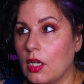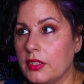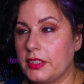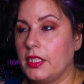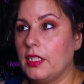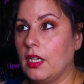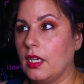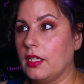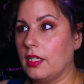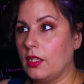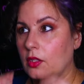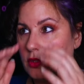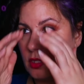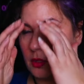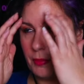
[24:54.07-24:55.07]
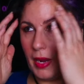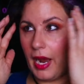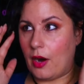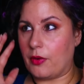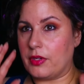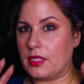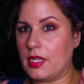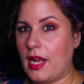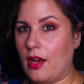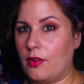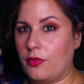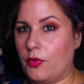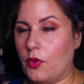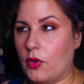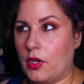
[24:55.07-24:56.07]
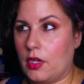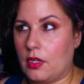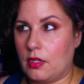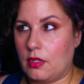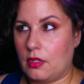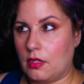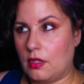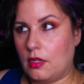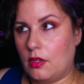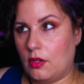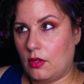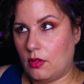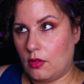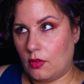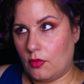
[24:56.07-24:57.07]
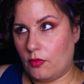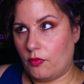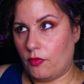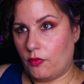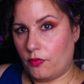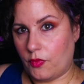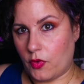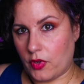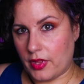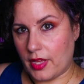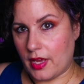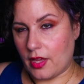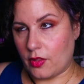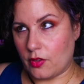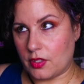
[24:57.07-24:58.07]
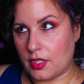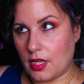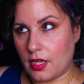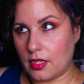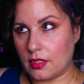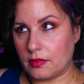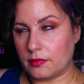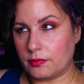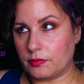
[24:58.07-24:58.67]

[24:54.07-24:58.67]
She gonna use her powers now for the other side?